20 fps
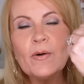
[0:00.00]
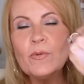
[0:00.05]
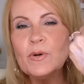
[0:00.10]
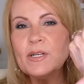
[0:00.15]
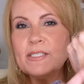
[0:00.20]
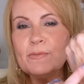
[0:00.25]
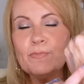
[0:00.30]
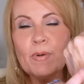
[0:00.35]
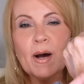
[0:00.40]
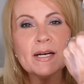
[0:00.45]
that
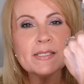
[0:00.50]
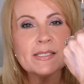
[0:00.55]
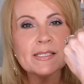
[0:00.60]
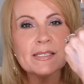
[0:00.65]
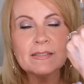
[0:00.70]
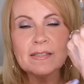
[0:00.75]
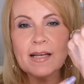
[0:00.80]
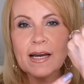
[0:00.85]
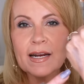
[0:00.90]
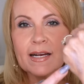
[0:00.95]
would
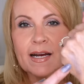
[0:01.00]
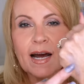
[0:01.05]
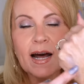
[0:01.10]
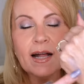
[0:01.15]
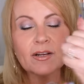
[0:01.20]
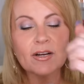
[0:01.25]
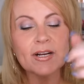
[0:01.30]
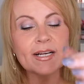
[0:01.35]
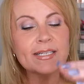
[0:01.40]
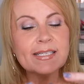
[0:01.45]
deposit a lot of
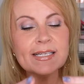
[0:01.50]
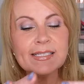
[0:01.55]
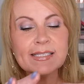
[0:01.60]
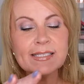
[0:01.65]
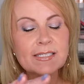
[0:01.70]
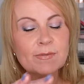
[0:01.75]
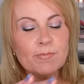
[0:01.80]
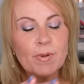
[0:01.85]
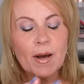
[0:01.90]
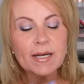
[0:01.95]
color. It
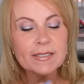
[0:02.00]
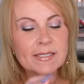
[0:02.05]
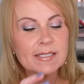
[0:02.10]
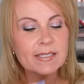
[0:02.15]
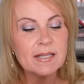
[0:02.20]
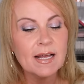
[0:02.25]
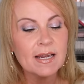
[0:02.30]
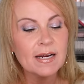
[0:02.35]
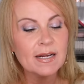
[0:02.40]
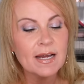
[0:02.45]
doesn't
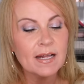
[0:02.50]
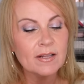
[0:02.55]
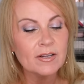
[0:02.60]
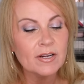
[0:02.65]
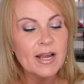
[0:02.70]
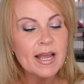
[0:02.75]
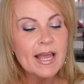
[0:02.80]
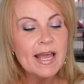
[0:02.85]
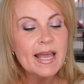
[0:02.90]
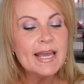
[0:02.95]
deposit a lot of color.